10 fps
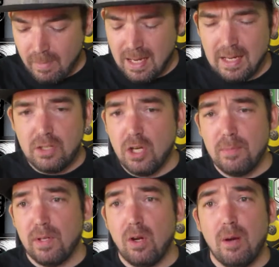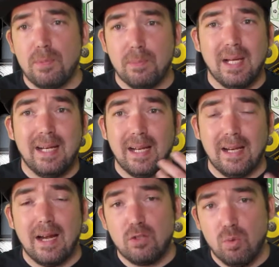And in terms of the hops, I'm getting that
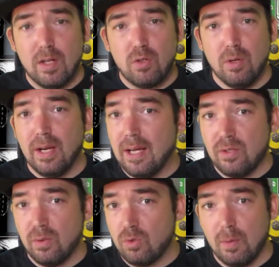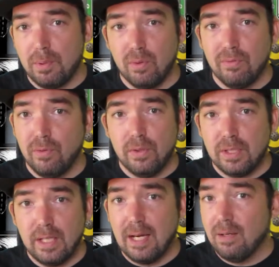nice retro nasal tropical fruit
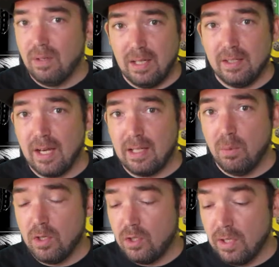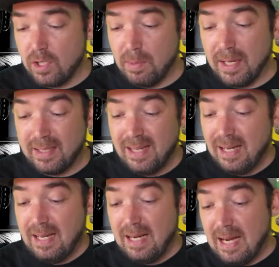again, exactly what you'd expect.
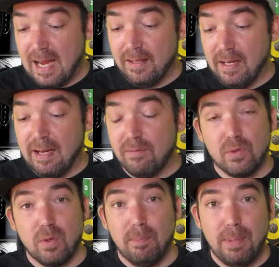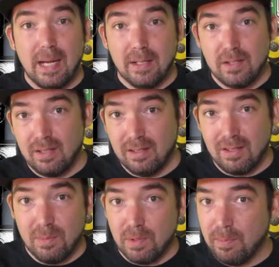And the levels are balanced in
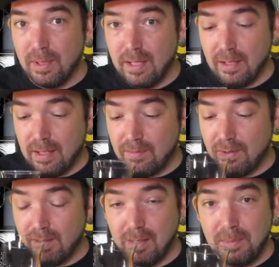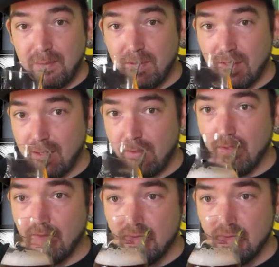terms of bitter and everything. Let me give it another go.